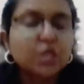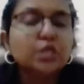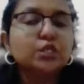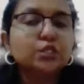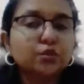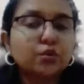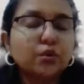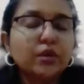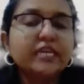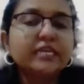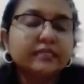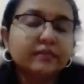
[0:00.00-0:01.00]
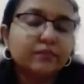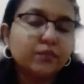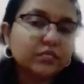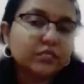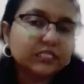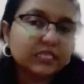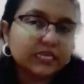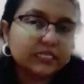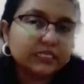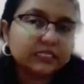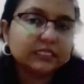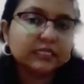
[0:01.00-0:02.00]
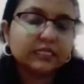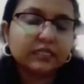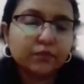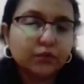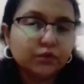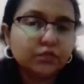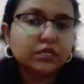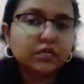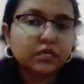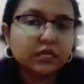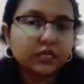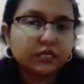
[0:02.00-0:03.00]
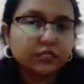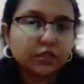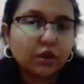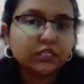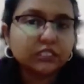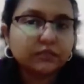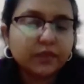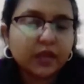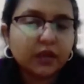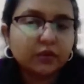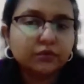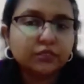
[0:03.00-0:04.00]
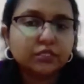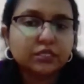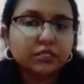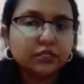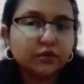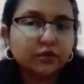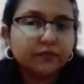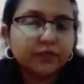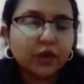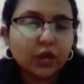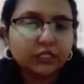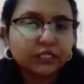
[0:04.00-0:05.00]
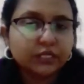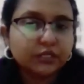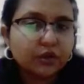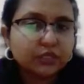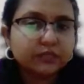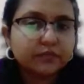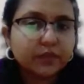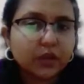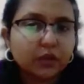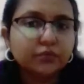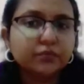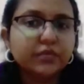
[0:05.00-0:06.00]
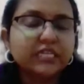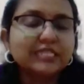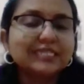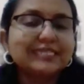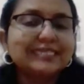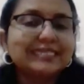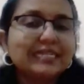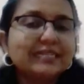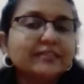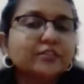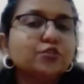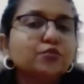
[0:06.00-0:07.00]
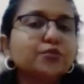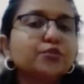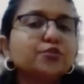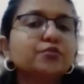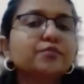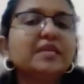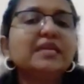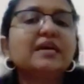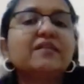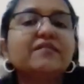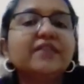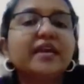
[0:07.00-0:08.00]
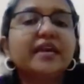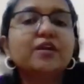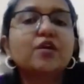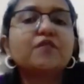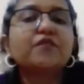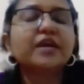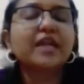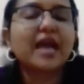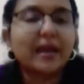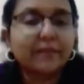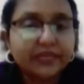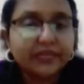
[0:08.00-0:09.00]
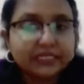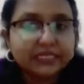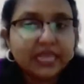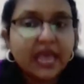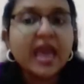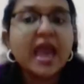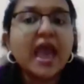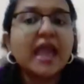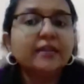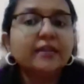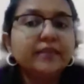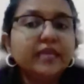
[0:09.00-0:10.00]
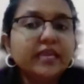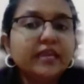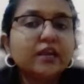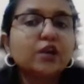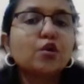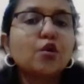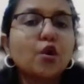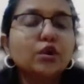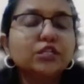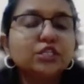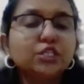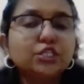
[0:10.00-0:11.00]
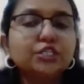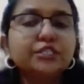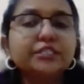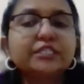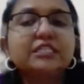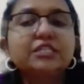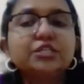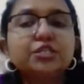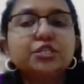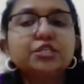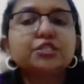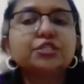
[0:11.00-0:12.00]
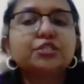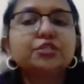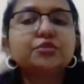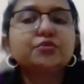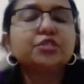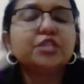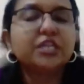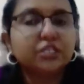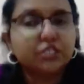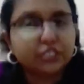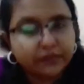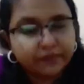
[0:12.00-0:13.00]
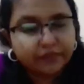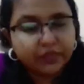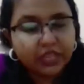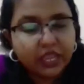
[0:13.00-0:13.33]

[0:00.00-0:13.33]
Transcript: So the book says, the book talks about, you know, the author talks about, we can still choose to be aware of our habits and make conscious decisions to change them.